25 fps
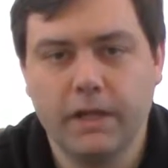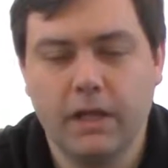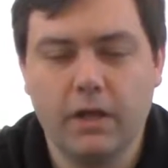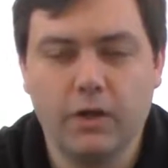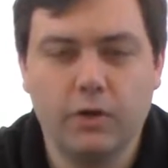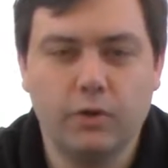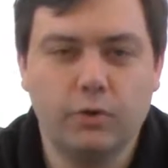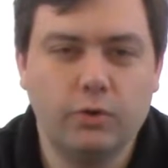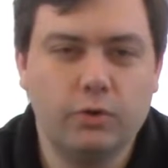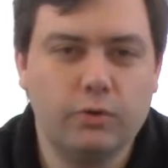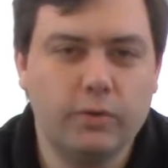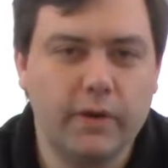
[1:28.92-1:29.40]

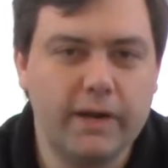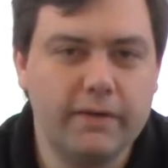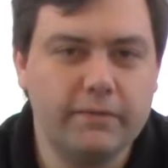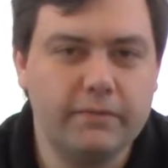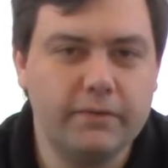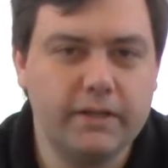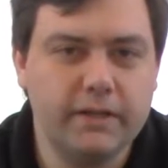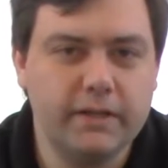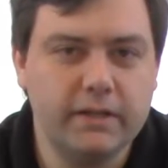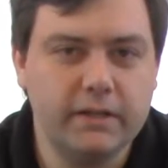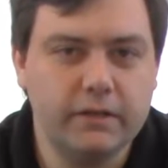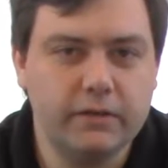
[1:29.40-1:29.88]
Well,
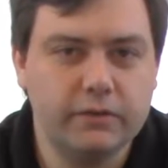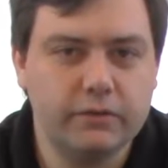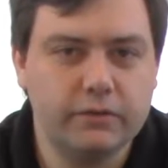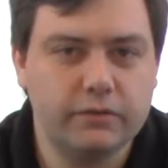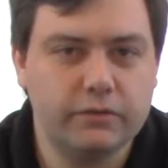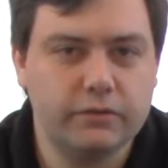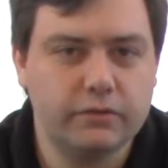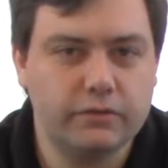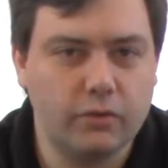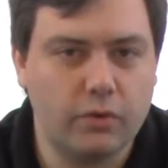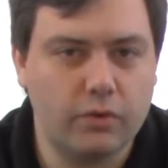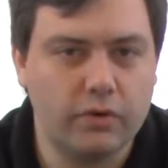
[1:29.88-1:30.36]
gravity
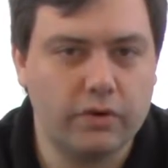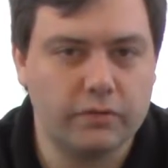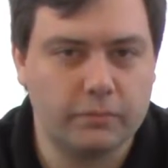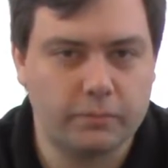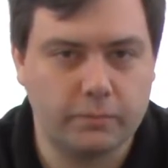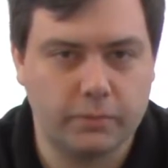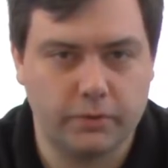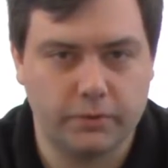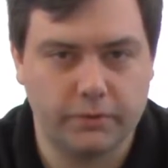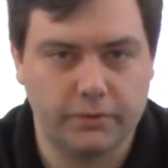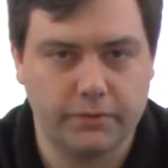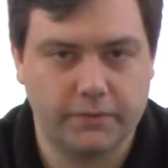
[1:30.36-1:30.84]
sort of
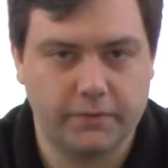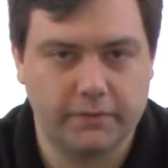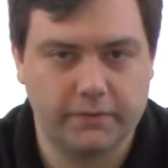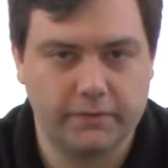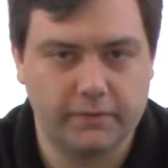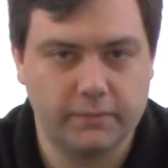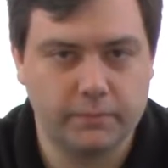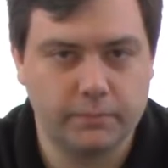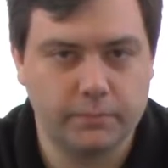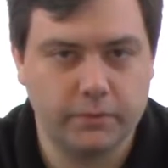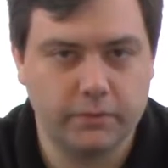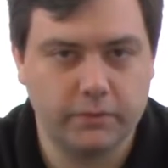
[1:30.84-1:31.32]

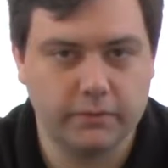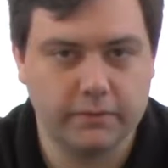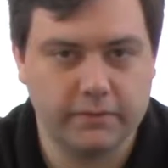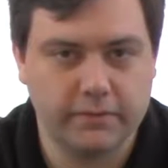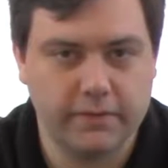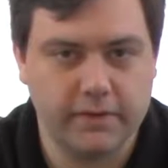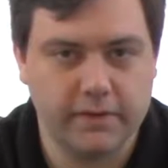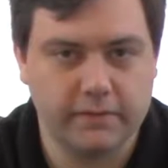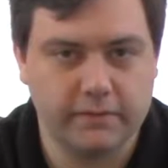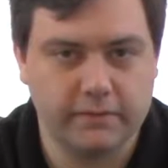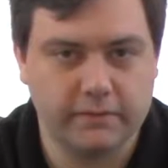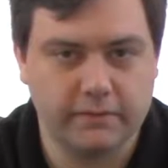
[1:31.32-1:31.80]
pulls
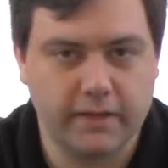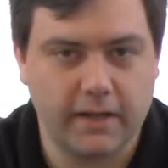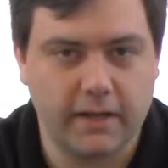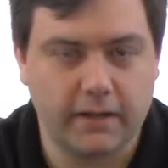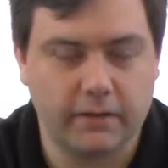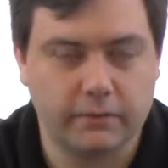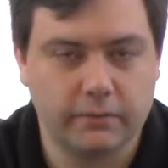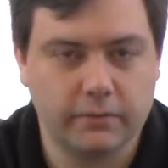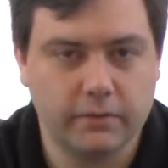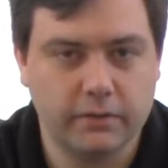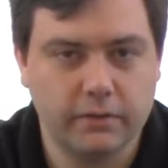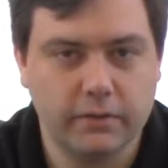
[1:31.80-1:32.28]
things
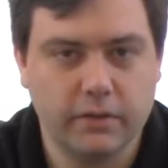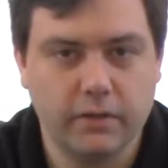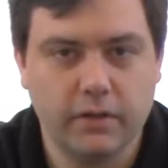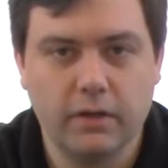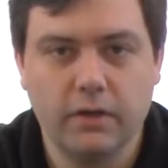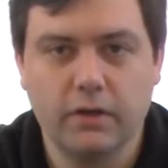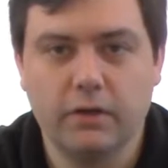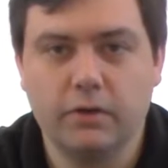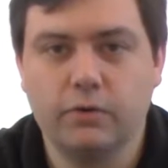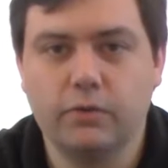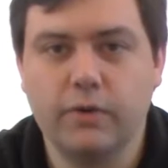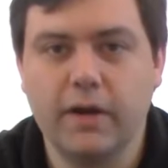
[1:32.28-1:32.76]
down.
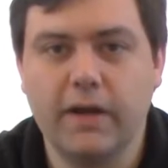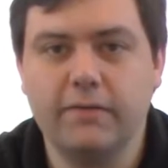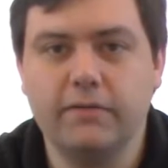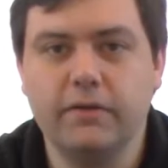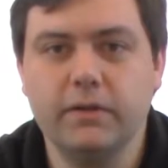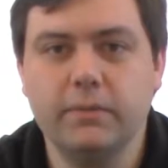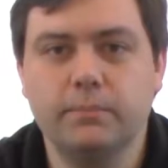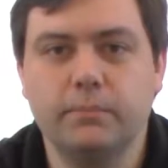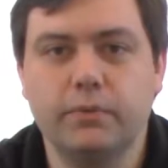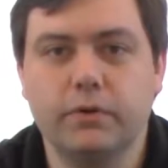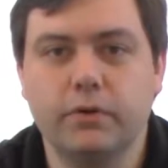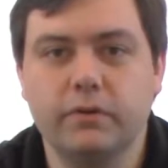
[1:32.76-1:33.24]

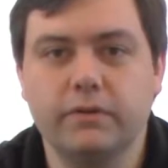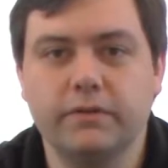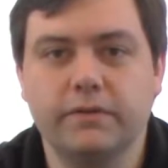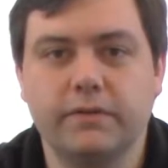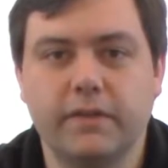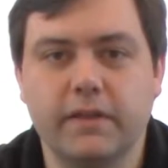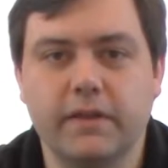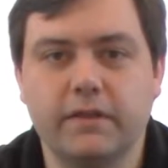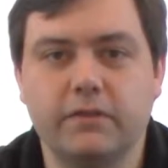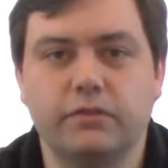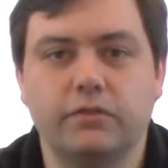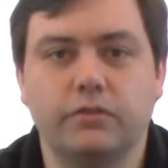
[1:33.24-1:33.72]
Gravity pulls
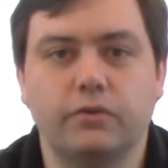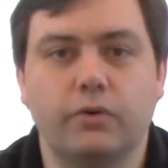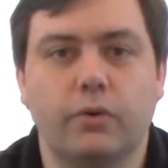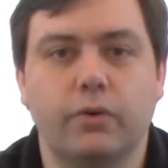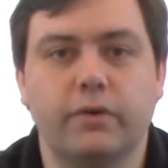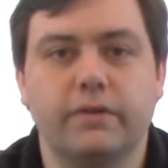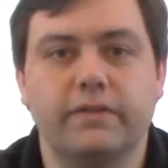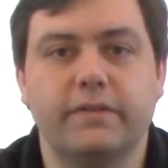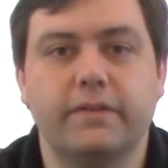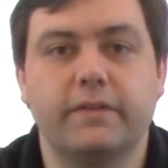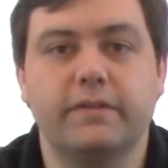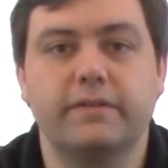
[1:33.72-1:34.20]
things
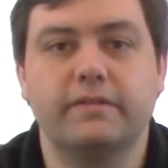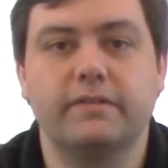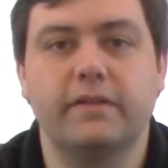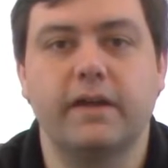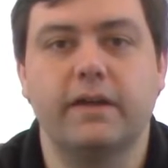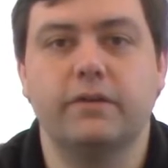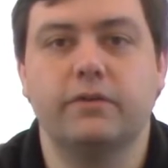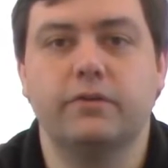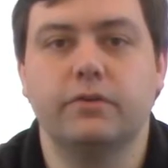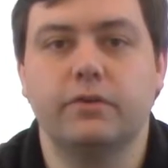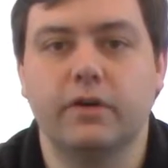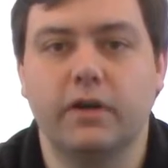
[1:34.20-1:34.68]
towards the
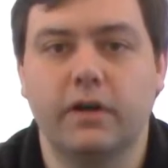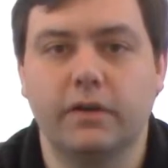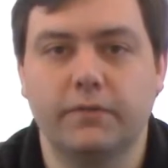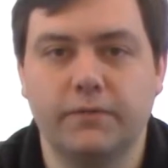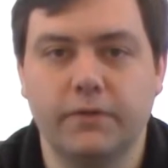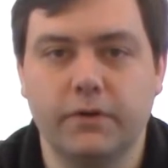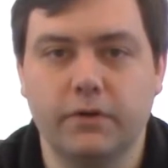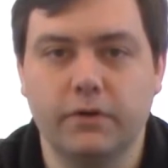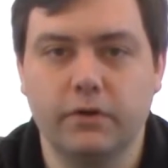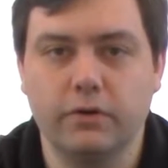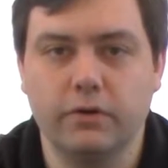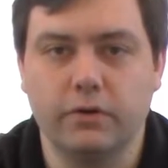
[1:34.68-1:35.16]
center of
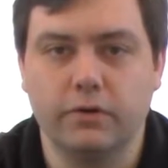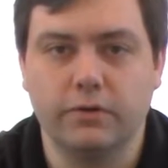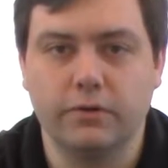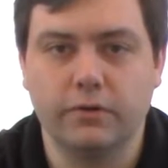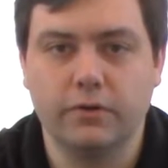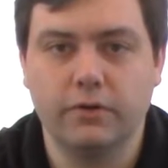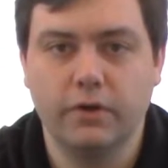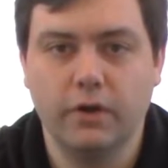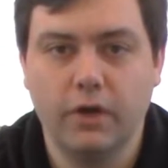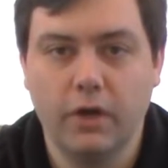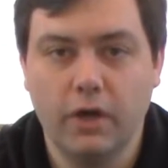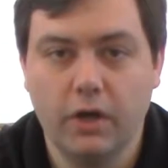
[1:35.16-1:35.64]
the Earth,
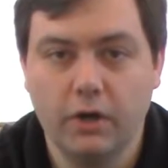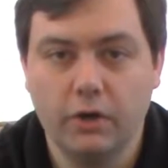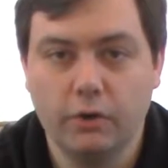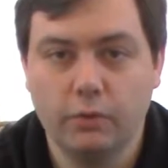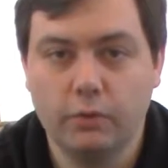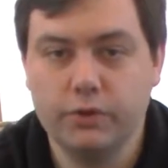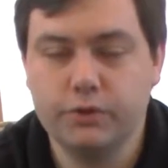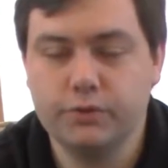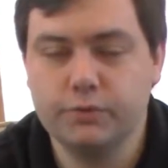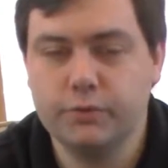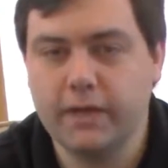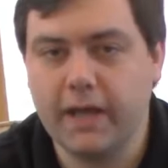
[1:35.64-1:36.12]

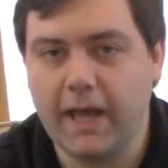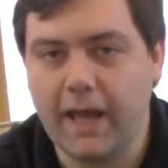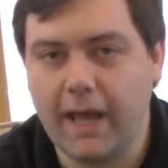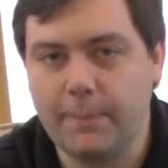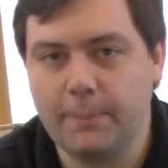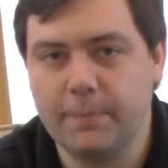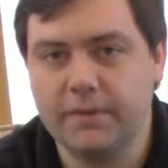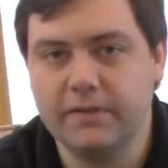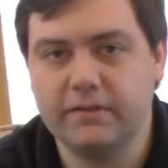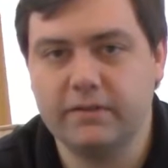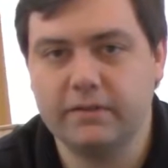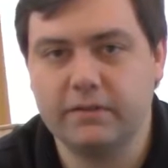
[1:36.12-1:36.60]
which we
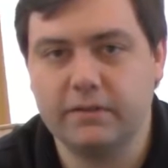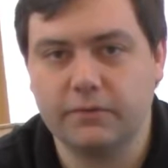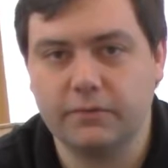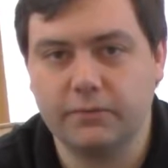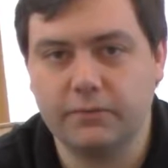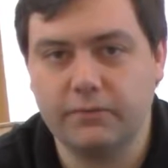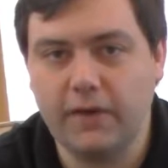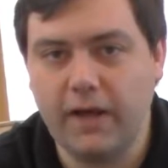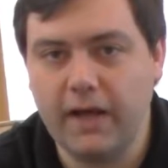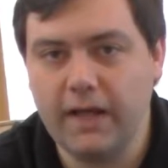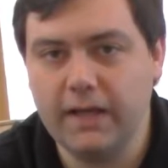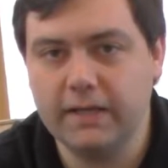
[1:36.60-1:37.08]
happen to
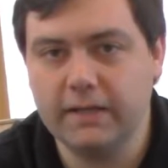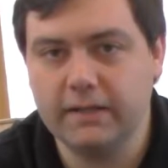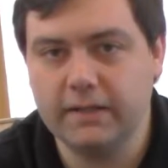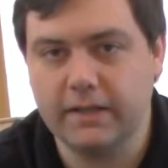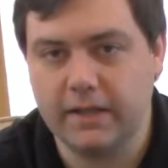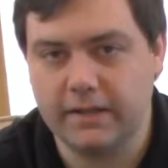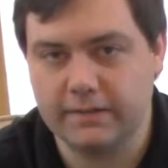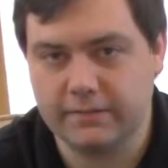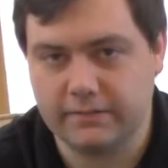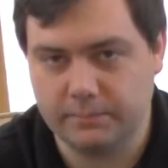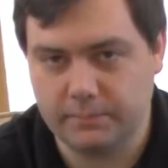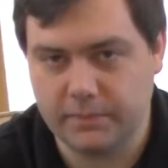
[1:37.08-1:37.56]
define
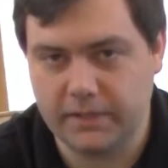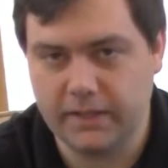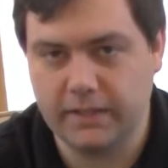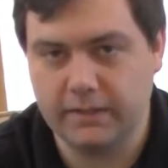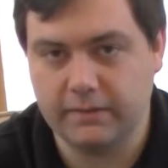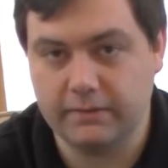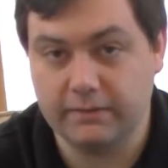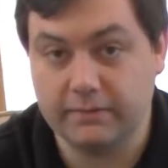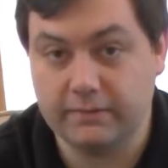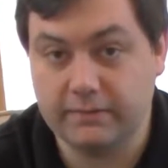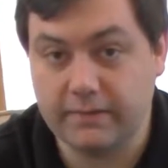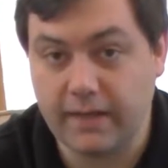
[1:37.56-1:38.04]
as
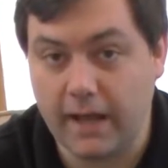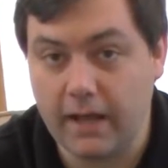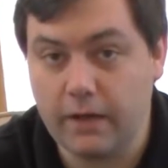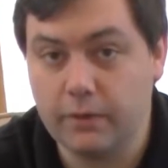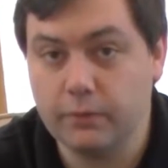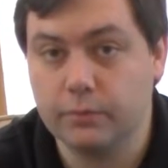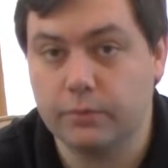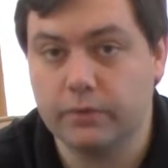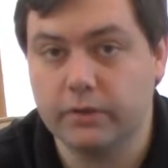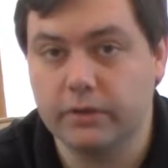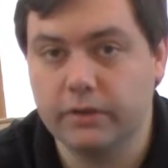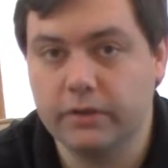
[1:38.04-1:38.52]
being
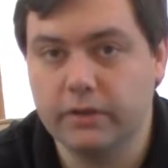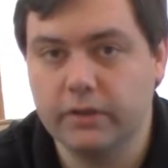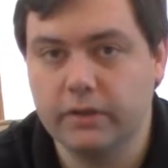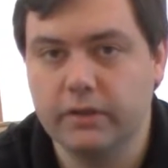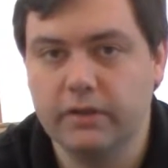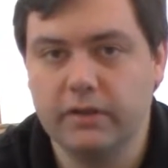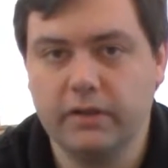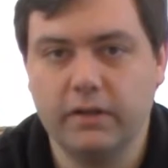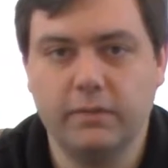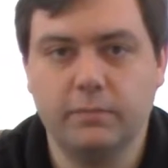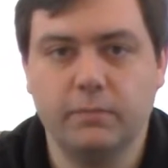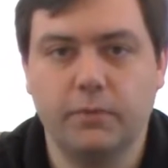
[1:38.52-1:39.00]
downward
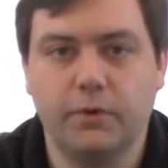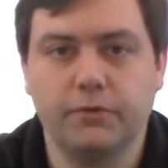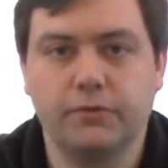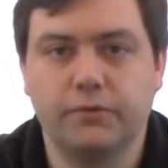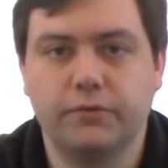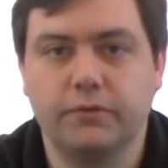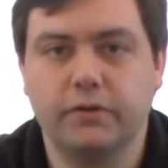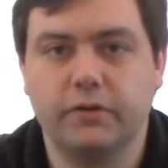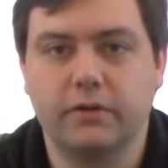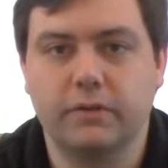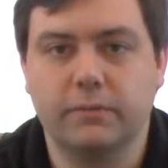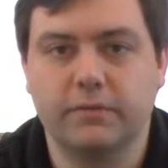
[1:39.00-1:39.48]
in most
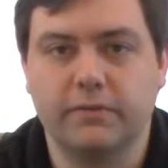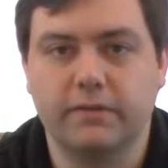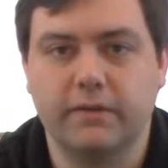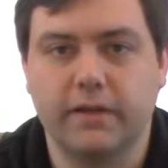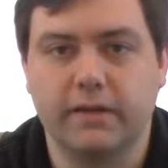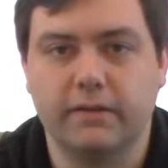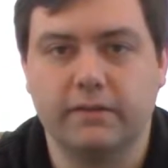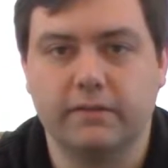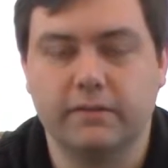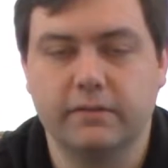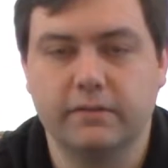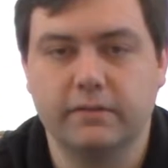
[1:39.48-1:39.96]

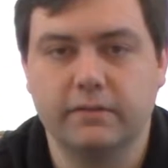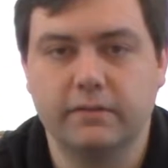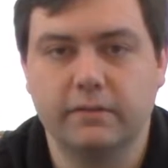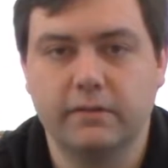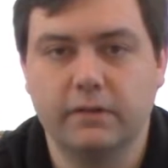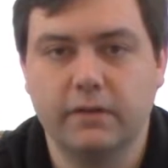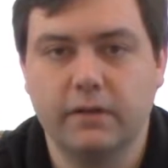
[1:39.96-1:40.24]
circumstances.